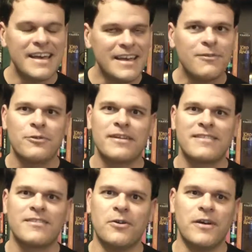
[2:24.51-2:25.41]
It really
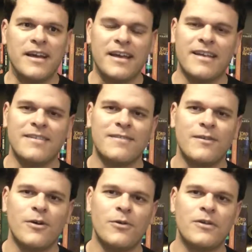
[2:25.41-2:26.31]
gets annoying. And
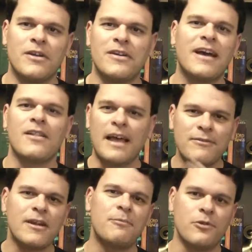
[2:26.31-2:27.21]
so, you know, you gotta
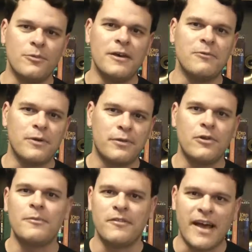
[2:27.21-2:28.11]
lighten it up a little bit with a
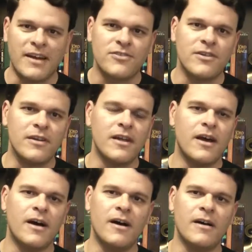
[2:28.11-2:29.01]
little bit of action.
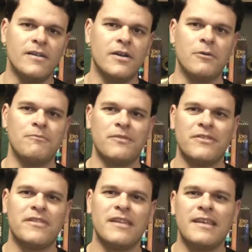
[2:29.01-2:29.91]
Uh, you know,
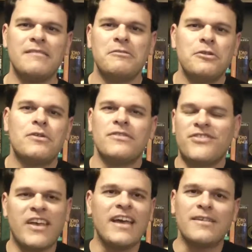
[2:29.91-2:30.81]
you can
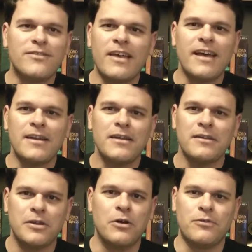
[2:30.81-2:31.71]
say said,
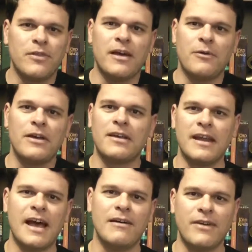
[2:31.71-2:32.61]
you know, so that way you
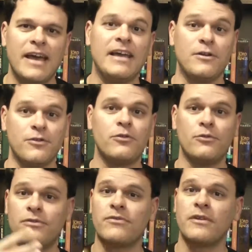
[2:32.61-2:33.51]
can have, hey, here's
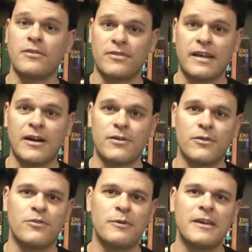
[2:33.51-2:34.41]
who's, here's the character
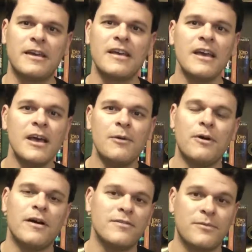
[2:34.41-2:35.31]
who's speaking,
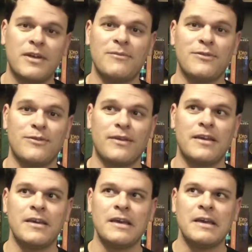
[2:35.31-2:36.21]
but sometimes it's
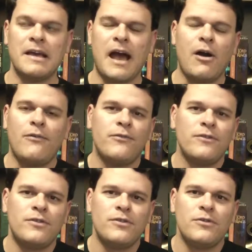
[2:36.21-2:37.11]
like, how
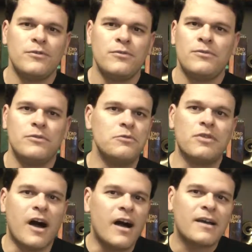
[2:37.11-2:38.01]
often do you
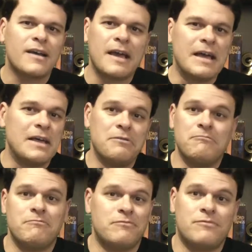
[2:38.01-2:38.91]
talk
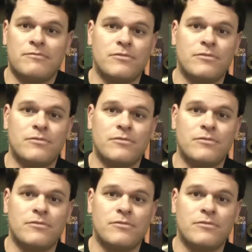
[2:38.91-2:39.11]
and